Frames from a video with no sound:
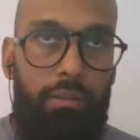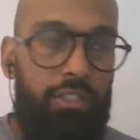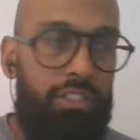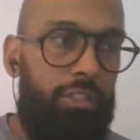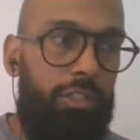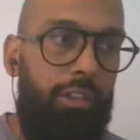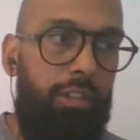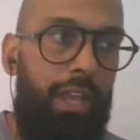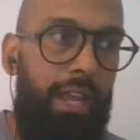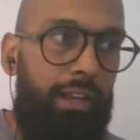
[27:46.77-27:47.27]

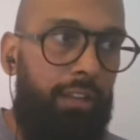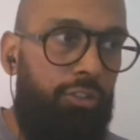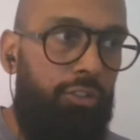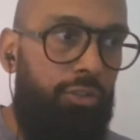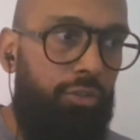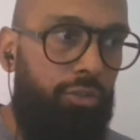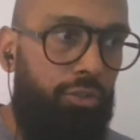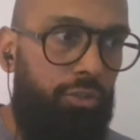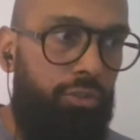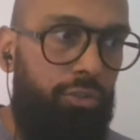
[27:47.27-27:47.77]
Slack
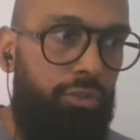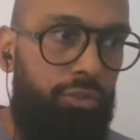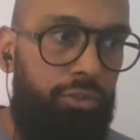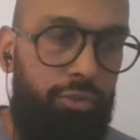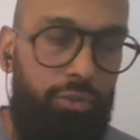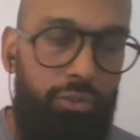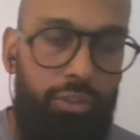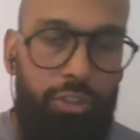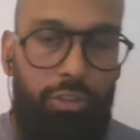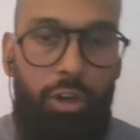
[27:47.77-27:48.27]

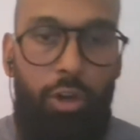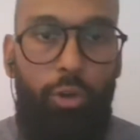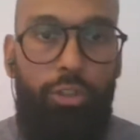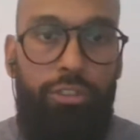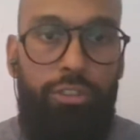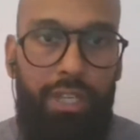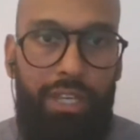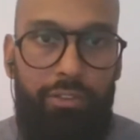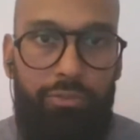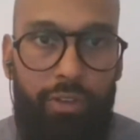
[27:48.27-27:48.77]
to your
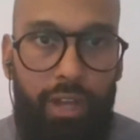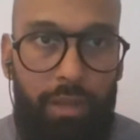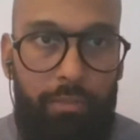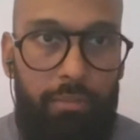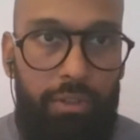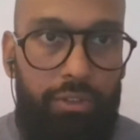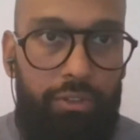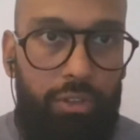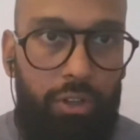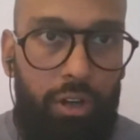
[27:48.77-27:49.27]
hosting
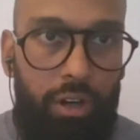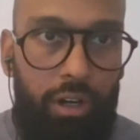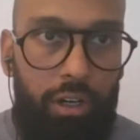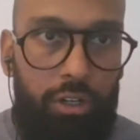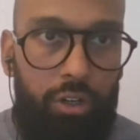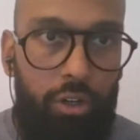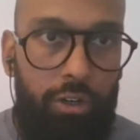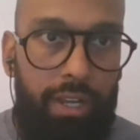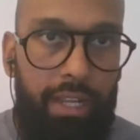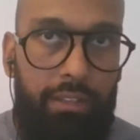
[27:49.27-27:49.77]
environment, or
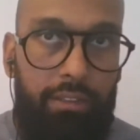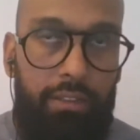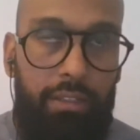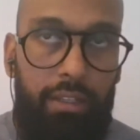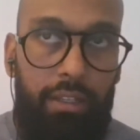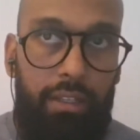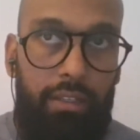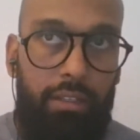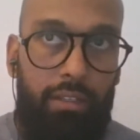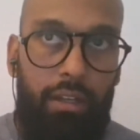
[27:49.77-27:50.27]

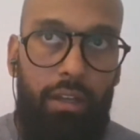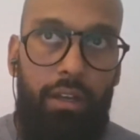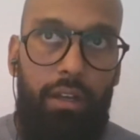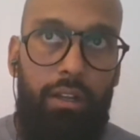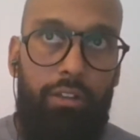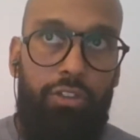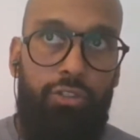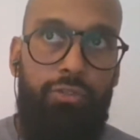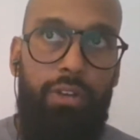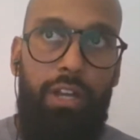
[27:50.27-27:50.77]
connecting
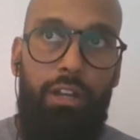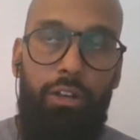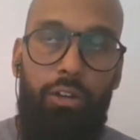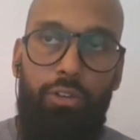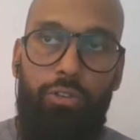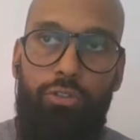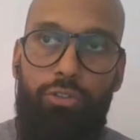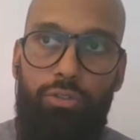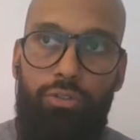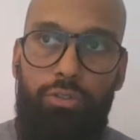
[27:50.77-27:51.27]

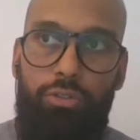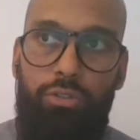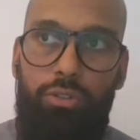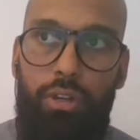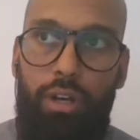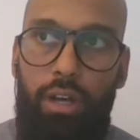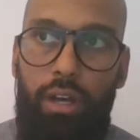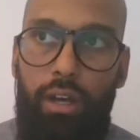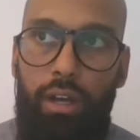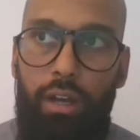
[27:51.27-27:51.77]
Trello
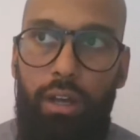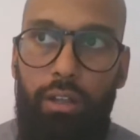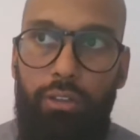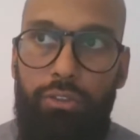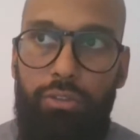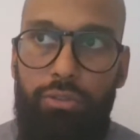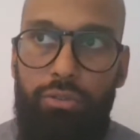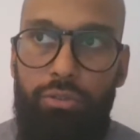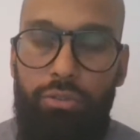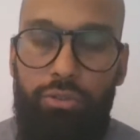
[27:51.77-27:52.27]

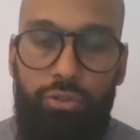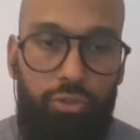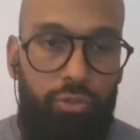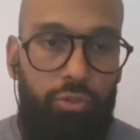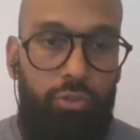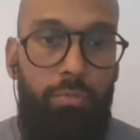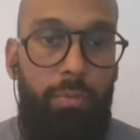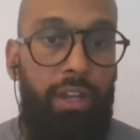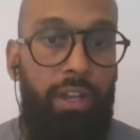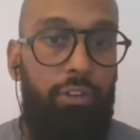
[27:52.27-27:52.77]

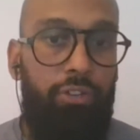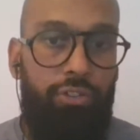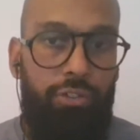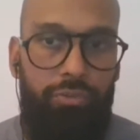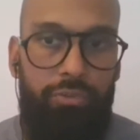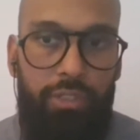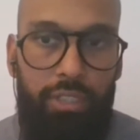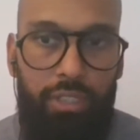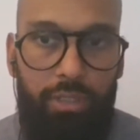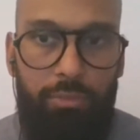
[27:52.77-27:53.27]
to
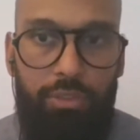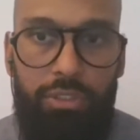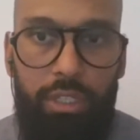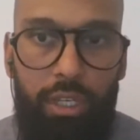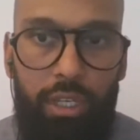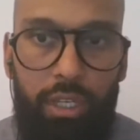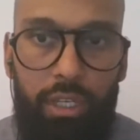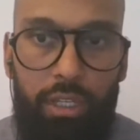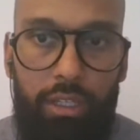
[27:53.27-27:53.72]
Microsoft Teams.